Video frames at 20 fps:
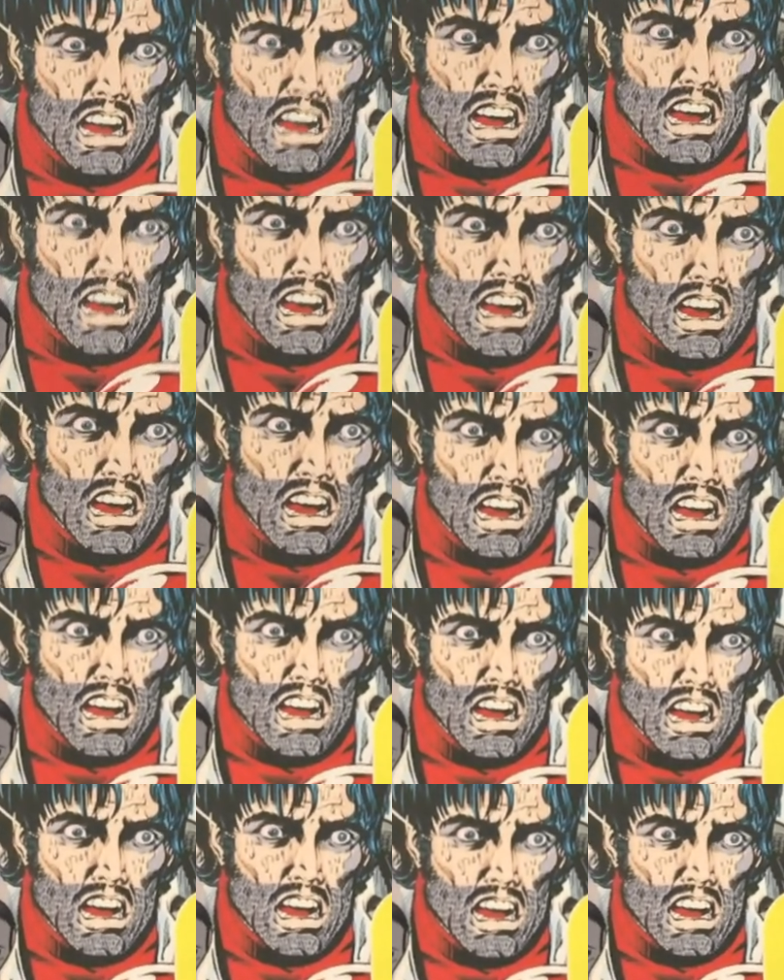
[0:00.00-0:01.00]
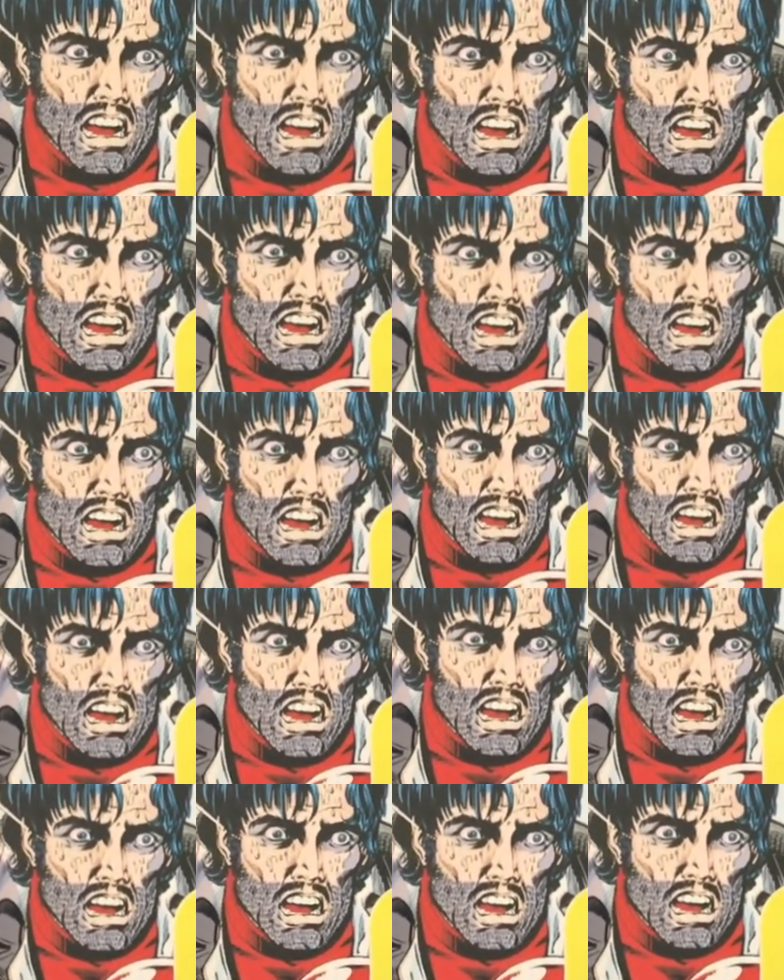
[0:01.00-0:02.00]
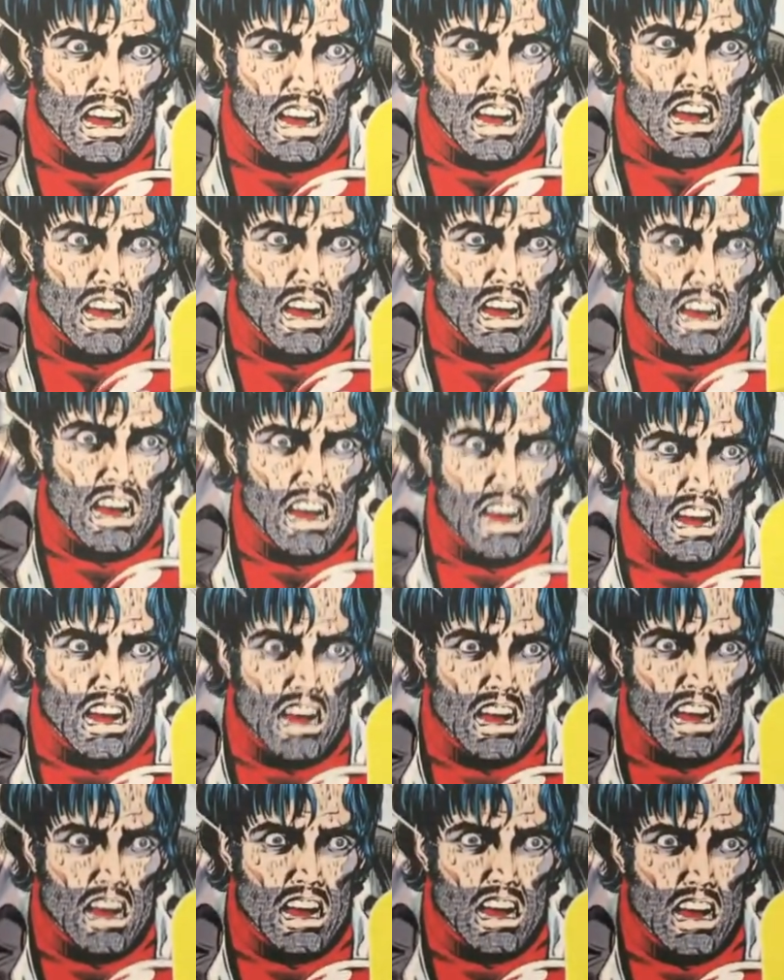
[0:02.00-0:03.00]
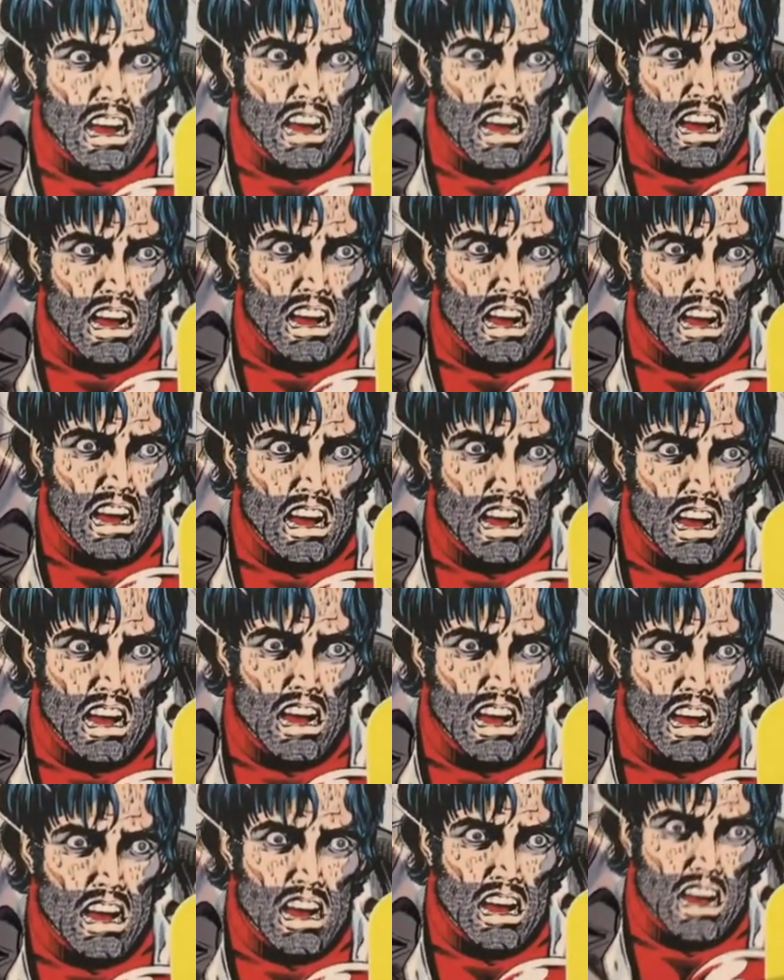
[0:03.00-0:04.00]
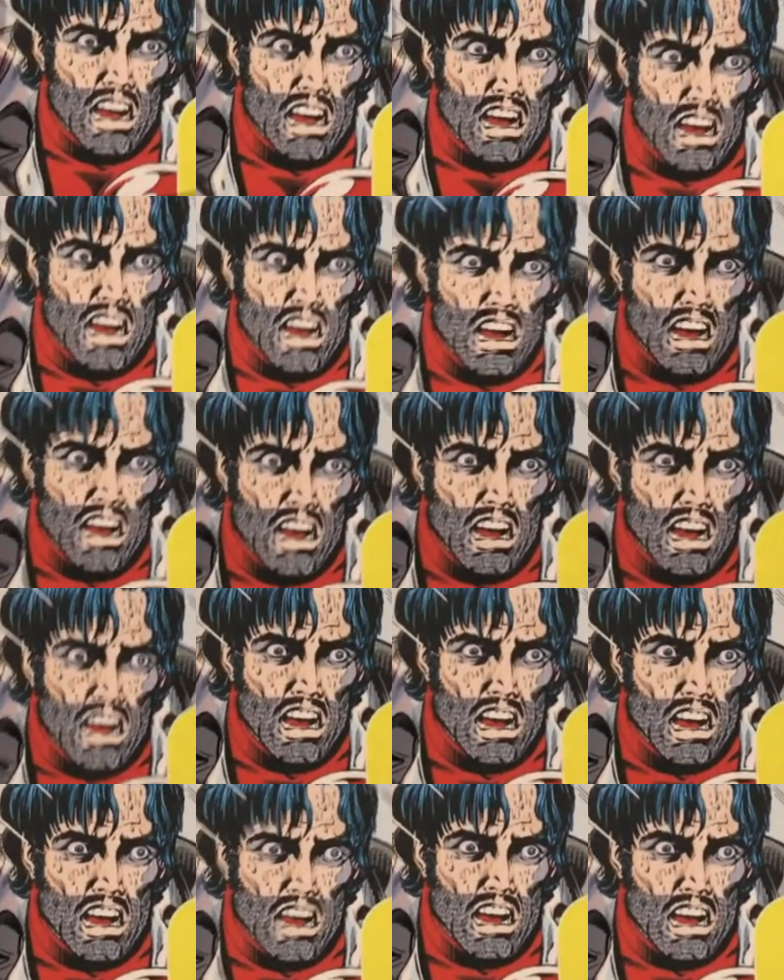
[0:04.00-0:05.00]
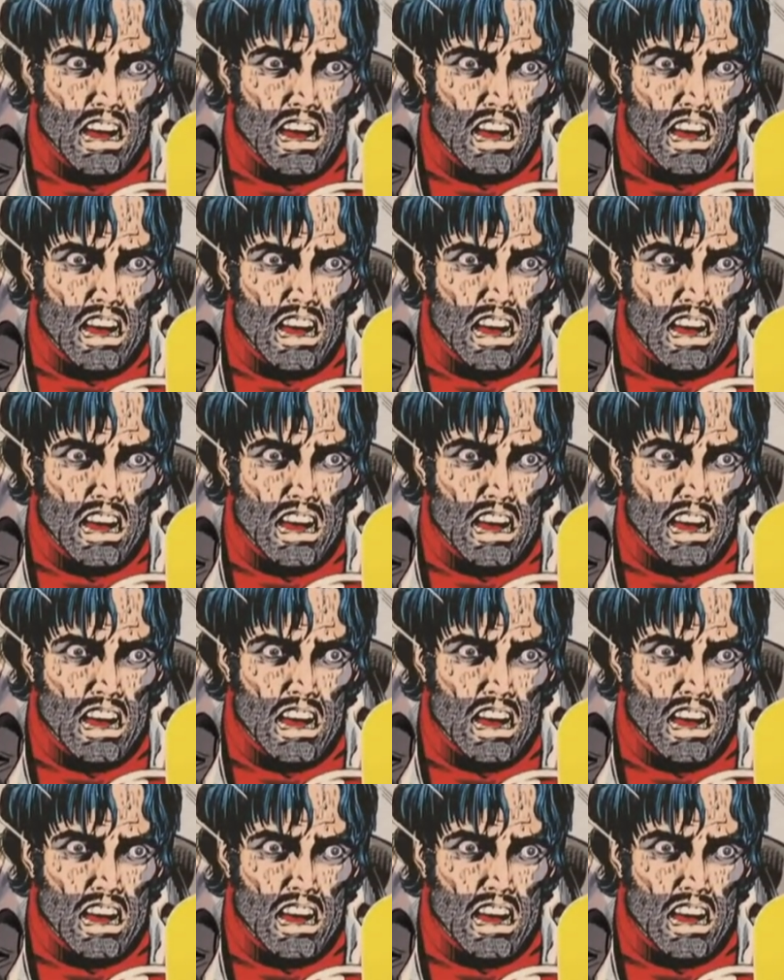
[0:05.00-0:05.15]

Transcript: later after we start the assembly process. So here's the card.